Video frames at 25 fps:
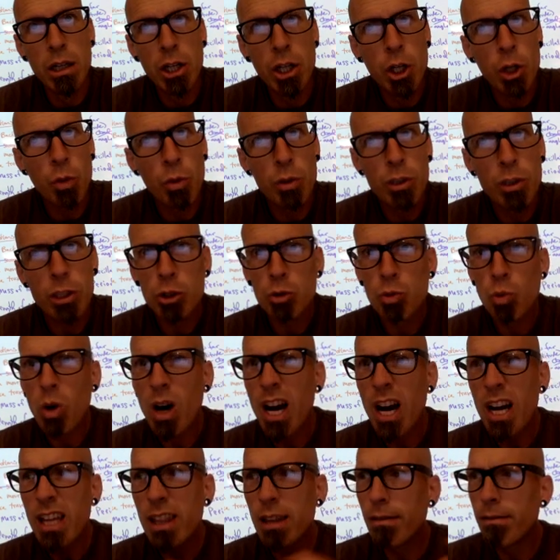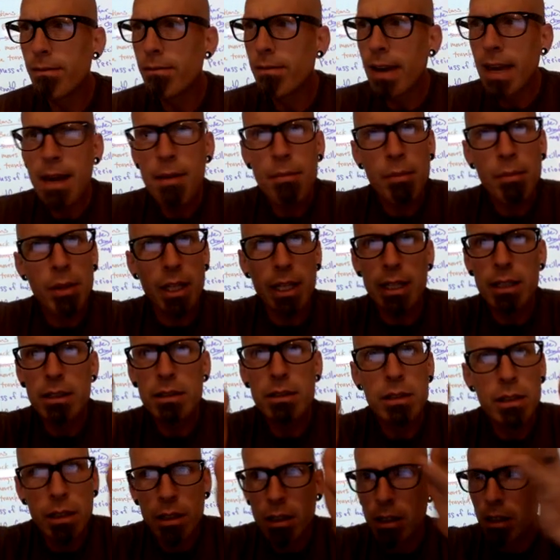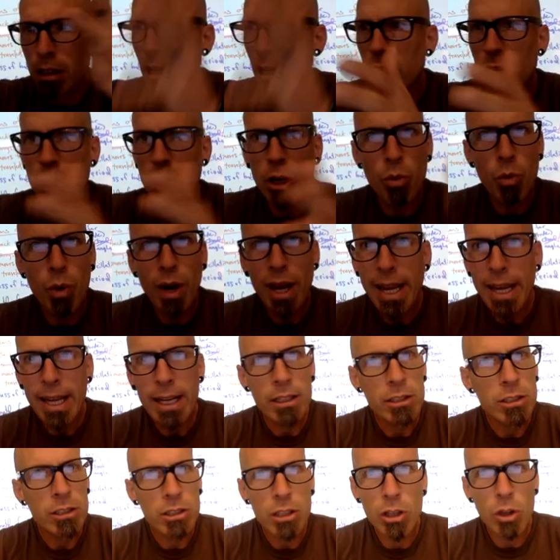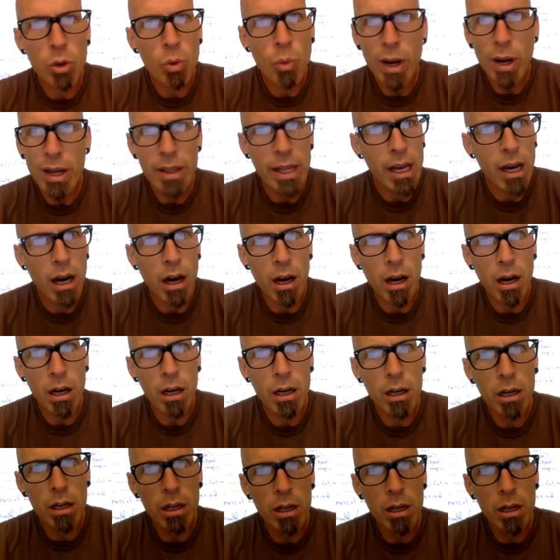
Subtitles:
which is why the families are arranged the way they are